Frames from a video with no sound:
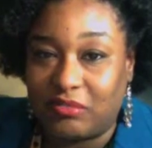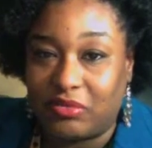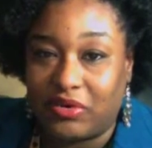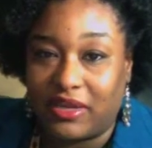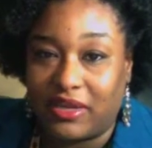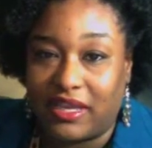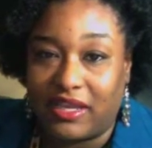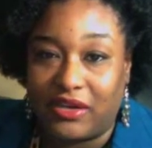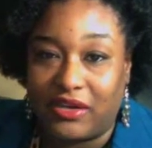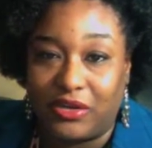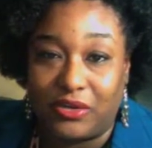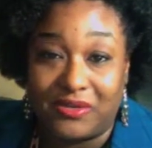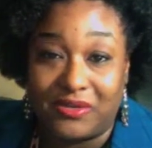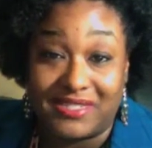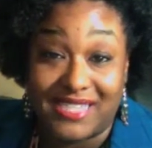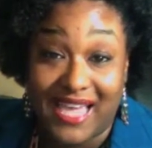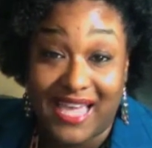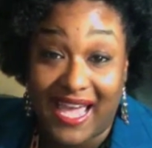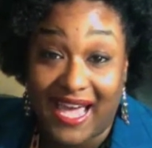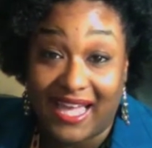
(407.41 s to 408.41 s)
bring in
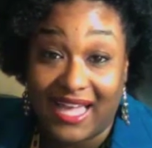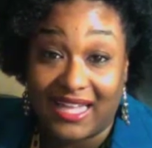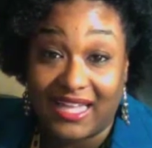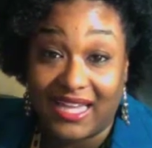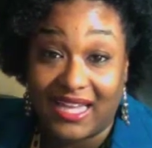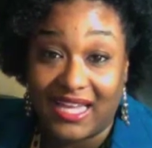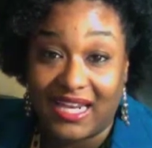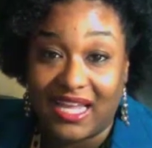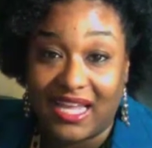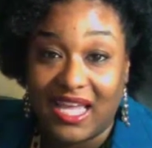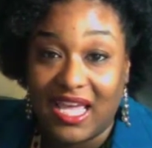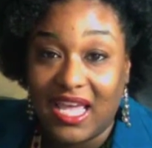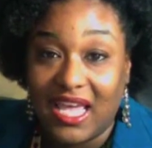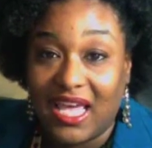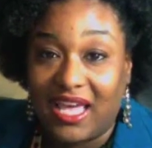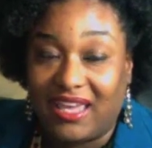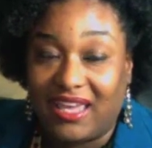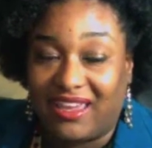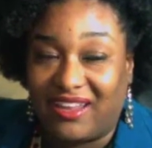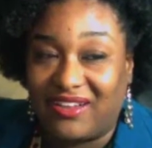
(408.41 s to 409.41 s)
new talent,
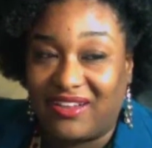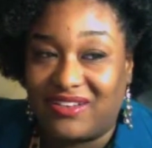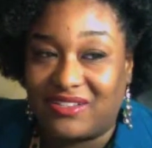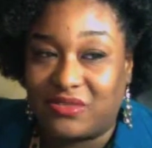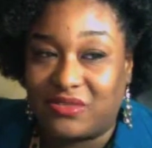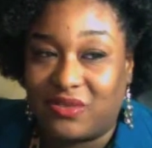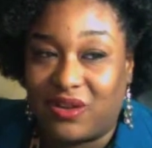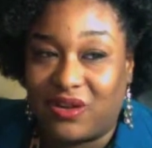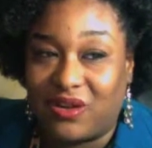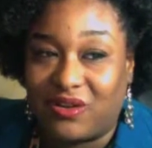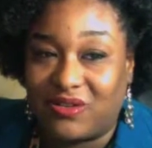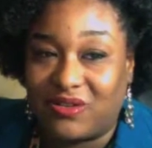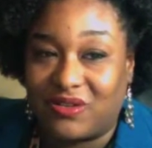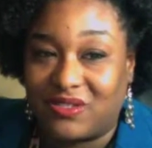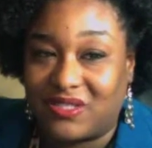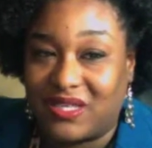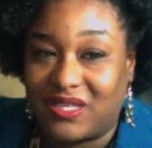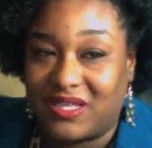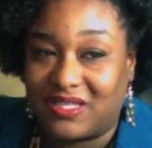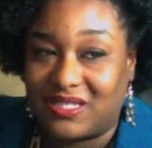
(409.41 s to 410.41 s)
you know, it's one of
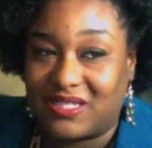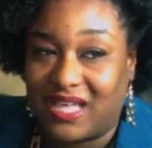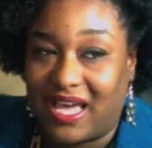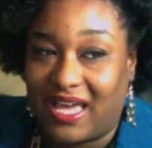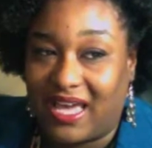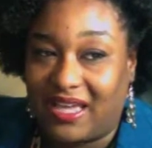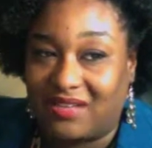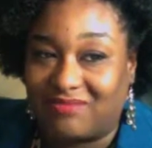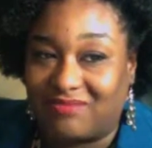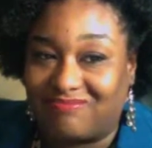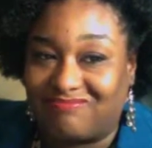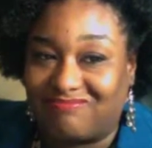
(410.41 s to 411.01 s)
those things like,